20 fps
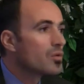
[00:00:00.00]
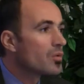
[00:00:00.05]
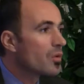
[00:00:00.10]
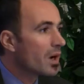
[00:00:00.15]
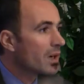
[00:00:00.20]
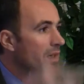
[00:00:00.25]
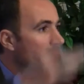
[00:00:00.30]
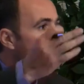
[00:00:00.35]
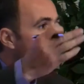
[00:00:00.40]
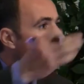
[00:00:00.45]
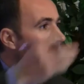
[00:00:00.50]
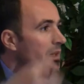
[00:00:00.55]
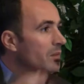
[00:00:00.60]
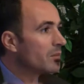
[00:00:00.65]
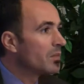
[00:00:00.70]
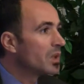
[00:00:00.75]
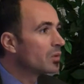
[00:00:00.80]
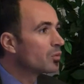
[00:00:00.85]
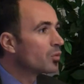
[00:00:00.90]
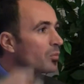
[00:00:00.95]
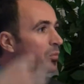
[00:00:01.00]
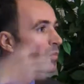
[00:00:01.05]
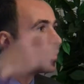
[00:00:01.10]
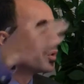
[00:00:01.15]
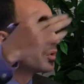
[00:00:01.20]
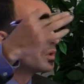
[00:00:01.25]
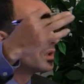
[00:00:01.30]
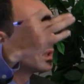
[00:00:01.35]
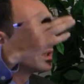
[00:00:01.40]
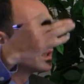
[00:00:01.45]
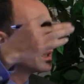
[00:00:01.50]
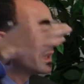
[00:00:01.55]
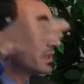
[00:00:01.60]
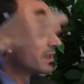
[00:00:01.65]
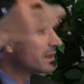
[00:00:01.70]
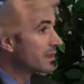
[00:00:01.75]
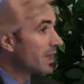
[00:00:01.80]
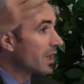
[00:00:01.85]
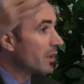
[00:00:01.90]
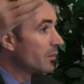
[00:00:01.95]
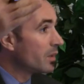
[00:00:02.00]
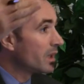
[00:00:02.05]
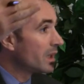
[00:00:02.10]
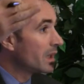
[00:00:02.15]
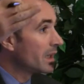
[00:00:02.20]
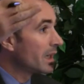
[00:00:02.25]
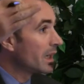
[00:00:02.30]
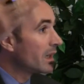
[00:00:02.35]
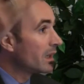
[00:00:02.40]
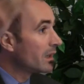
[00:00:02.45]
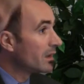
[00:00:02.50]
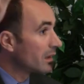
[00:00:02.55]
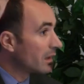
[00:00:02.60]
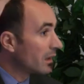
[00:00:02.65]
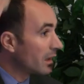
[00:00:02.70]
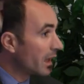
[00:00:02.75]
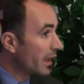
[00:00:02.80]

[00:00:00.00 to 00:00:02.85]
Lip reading: You want to send me to book in Siberia,